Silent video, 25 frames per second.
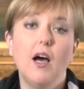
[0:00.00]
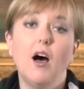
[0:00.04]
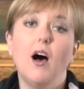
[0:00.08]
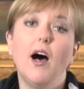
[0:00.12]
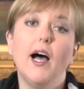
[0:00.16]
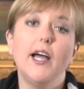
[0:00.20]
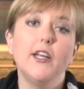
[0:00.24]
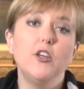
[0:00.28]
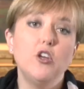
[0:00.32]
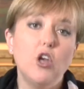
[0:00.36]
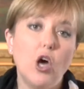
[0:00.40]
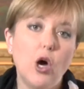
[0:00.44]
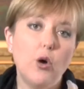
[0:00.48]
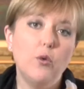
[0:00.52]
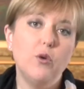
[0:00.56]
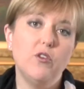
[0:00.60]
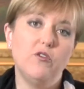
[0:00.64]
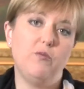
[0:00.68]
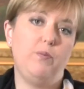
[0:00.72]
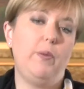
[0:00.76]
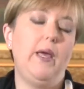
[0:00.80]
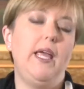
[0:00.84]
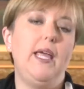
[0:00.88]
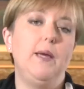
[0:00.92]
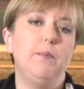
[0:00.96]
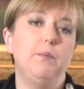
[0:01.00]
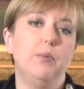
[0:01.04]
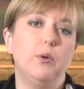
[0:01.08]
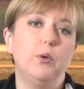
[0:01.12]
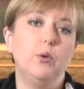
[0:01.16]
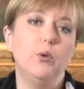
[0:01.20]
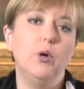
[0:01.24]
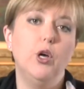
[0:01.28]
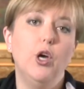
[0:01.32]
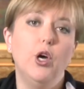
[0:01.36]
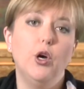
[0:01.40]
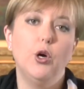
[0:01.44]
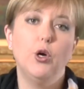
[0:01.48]
I know of
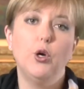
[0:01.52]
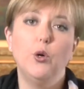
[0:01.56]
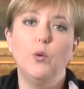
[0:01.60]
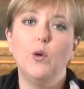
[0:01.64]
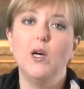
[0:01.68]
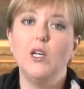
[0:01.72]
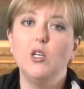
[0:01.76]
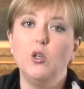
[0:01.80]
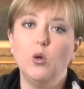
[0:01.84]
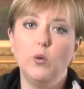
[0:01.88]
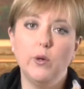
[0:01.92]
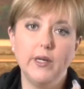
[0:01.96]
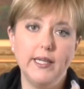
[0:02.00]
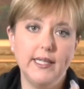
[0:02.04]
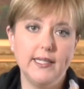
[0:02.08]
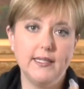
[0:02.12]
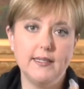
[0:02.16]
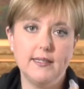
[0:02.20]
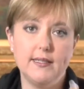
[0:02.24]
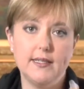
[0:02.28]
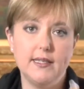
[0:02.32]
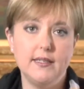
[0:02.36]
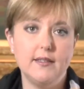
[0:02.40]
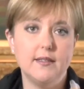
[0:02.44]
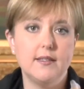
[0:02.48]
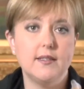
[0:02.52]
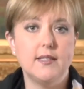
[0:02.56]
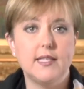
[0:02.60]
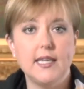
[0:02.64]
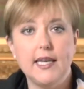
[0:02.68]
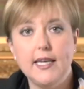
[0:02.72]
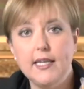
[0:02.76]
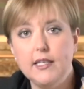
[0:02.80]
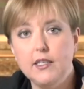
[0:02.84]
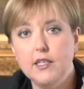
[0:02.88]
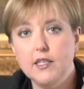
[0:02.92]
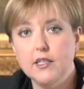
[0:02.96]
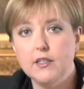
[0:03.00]
people who are lawyers in
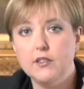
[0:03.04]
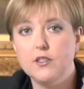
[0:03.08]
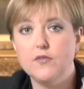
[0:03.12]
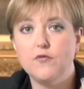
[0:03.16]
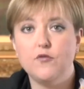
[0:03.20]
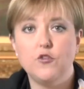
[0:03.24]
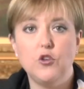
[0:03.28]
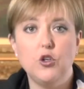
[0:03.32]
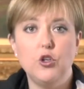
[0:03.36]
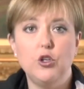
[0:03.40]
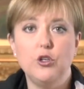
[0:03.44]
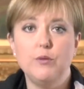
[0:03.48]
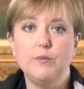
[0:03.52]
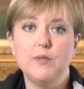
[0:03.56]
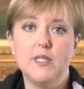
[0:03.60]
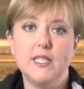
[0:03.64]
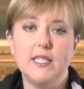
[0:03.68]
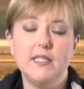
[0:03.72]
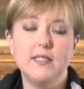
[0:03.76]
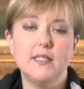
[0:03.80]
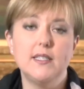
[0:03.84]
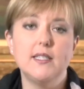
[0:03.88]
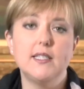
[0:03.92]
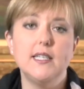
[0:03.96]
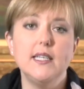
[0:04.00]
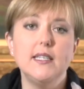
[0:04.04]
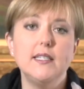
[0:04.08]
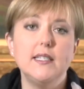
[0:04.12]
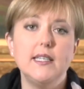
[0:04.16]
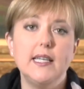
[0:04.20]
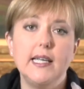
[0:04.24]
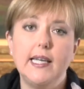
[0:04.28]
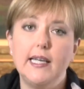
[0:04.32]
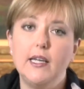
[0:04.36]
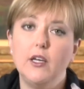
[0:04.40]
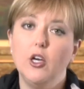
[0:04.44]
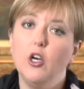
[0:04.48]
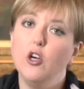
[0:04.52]
senior firms in
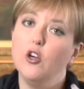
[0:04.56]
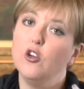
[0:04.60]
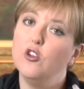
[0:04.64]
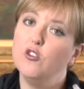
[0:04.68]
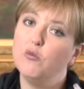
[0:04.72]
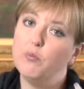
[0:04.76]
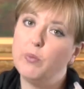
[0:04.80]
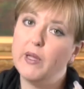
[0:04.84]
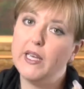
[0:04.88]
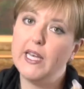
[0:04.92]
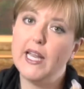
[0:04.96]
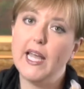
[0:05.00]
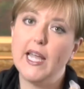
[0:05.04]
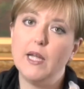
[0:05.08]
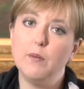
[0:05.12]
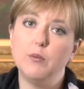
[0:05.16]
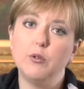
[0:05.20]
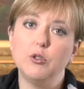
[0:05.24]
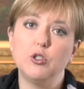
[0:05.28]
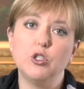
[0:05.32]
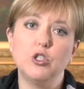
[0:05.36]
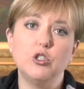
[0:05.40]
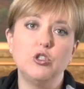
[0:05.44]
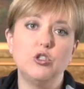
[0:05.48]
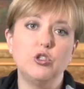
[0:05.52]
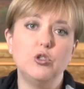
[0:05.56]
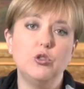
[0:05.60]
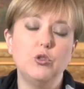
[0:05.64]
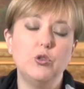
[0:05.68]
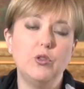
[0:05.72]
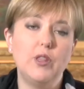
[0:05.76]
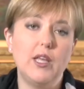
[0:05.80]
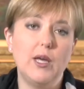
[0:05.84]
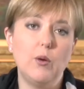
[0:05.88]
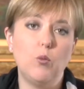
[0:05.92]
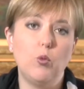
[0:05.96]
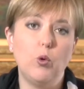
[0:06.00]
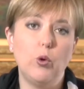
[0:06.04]
Sydney who've been able to do
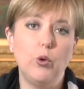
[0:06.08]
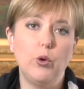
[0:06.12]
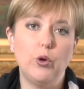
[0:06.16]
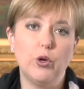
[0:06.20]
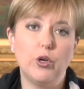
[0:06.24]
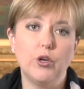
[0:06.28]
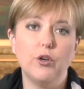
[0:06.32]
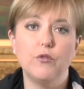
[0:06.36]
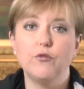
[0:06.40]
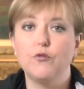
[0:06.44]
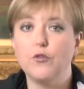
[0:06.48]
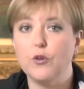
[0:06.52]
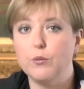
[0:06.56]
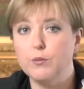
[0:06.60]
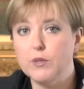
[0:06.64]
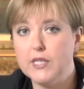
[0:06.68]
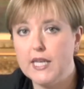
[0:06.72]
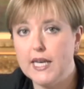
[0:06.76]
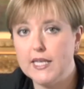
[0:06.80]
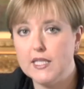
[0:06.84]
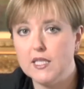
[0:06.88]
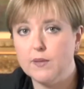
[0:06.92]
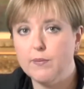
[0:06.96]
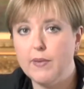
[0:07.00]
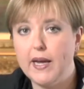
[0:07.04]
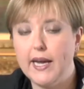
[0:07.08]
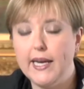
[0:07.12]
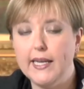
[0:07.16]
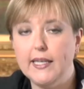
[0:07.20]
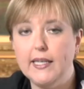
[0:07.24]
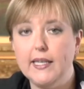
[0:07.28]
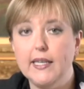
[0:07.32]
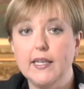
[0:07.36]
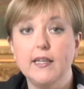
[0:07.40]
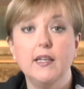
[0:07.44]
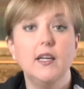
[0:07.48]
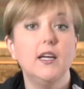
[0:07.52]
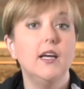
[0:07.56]
their work from
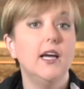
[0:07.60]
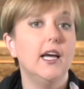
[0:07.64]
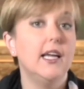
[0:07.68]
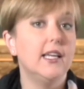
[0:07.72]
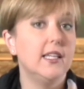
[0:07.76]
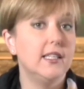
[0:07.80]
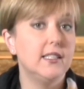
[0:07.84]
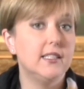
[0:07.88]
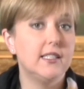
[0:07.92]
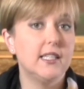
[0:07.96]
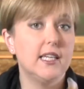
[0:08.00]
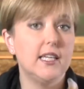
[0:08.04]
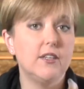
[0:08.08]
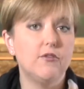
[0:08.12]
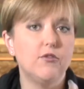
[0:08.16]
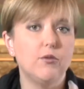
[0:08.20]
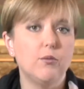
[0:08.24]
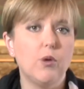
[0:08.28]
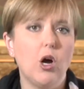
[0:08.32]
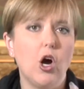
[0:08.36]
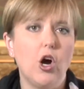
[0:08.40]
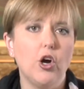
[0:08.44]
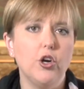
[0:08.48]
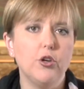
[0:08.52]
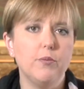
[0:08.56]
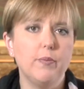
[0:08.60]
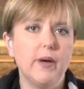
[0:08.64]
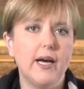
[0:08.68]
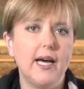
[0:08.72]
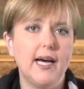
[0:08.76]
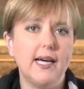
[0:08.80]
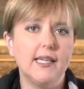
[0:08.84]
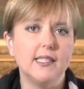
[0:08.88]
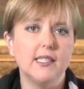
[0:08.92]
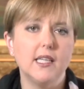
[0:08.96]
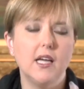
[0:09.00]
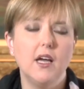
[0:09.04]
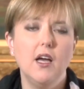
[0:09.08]
Tasmania and indeed from
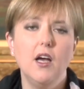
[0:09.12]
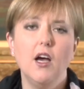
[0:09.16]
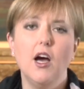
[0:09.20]
Hobart.